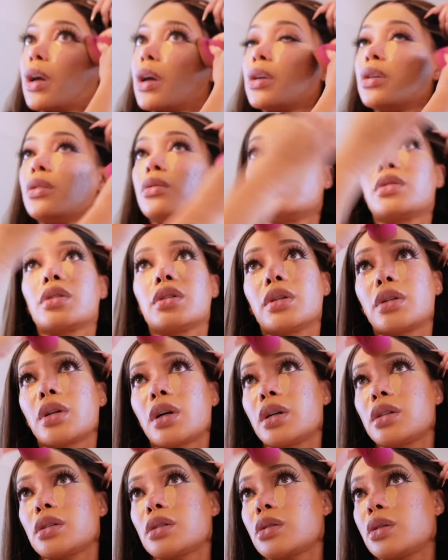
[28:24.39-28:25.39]
I usually
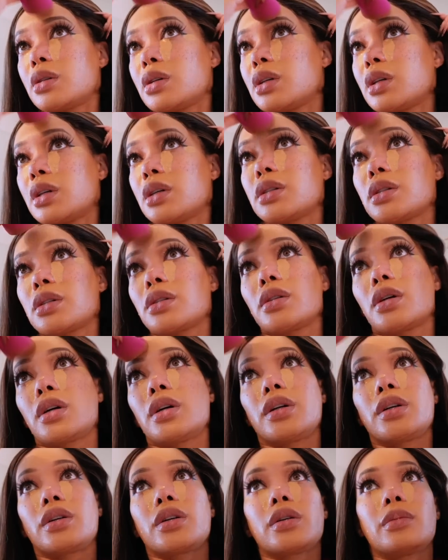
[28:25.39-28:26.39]
contour onto
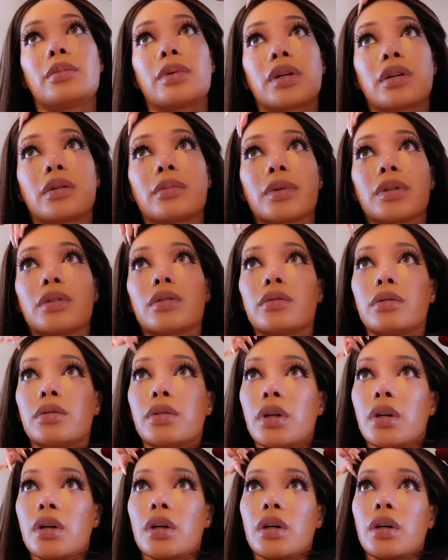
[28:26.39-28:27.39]
under, but I'm gonna do
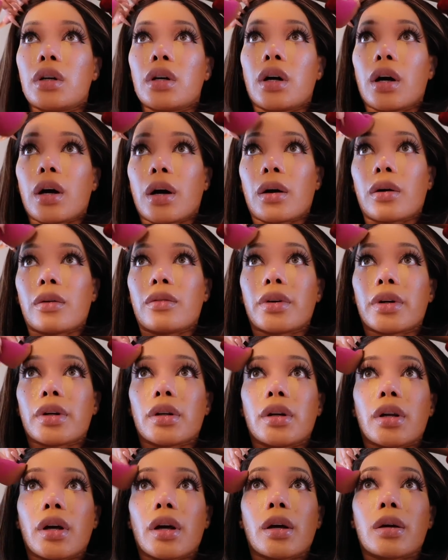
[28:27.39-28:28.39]
over
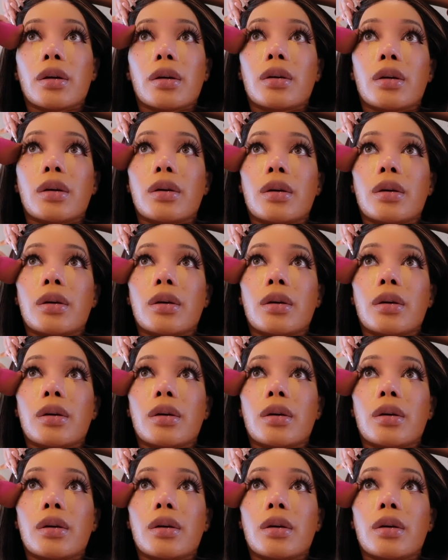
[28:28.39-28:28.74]
today.